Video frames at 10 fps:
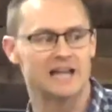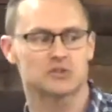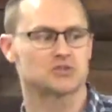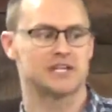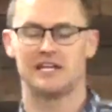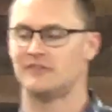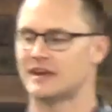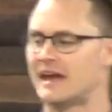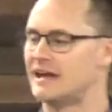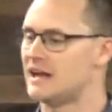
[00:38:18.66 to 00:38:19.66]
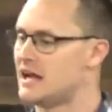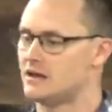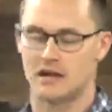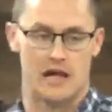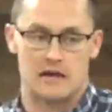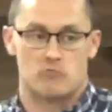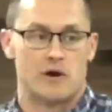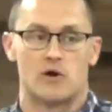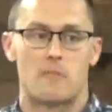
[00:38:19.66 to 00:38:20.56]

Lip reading: Eso significa que, bueno,